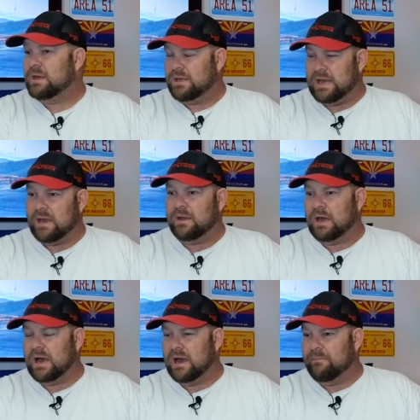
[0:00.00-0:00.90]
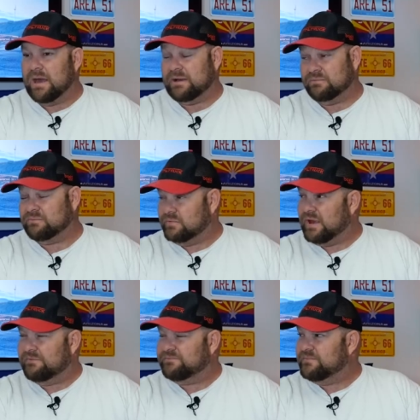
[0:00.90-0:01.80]
Yeah, um, I,
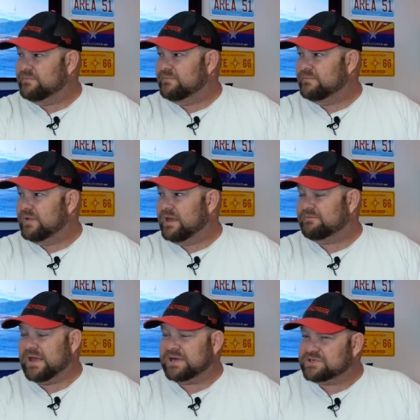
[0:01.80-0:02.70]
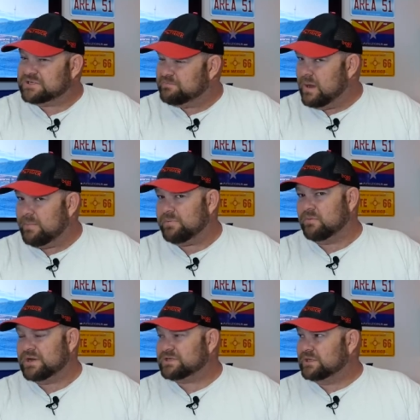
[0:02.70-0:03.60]
and it's if, fun to drive. If they could just bump up the
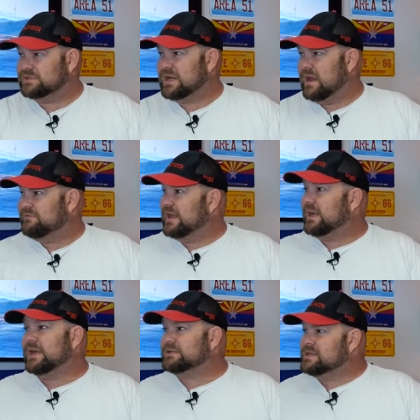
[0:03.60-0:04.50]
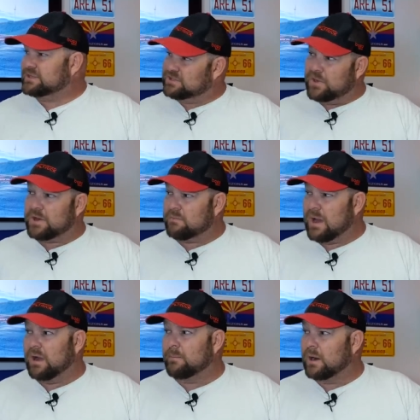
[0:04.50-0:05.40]
range a little ton, if they can get to that 200
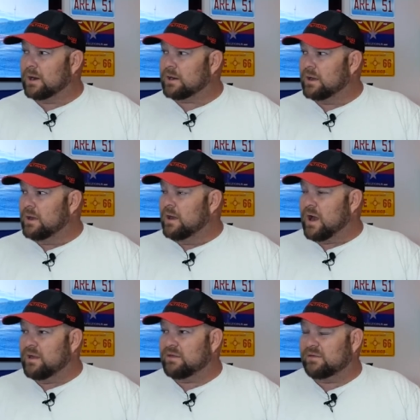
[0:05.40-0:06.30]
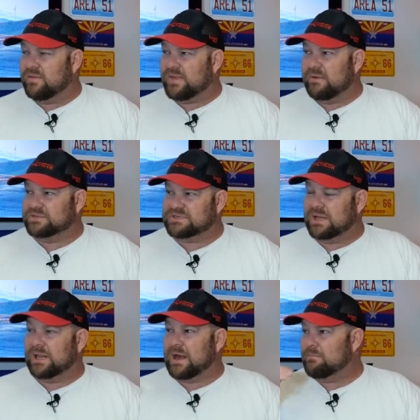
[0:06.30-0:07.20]
mile mark, I think that they would
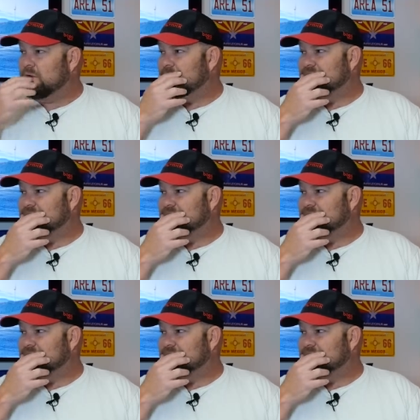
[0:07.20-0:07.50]
sell a lot more Ooh, of